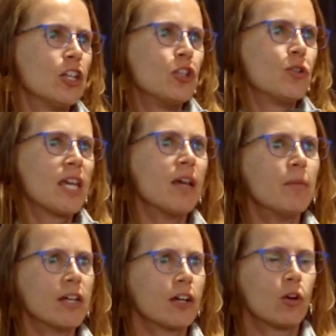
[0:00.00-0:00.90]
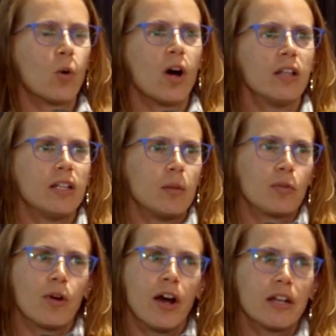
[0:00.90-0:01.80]
You can't make a quality
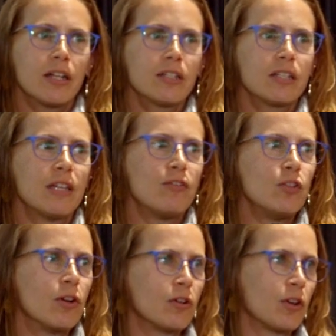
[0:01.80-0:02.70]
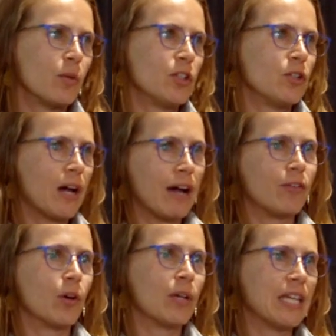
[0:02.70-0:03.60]
product if you don't know what you
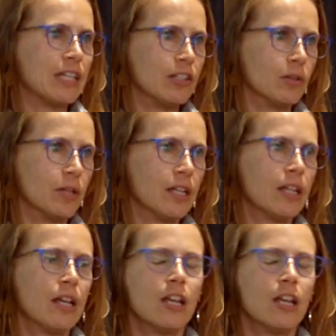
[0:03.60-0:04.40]
have going into it.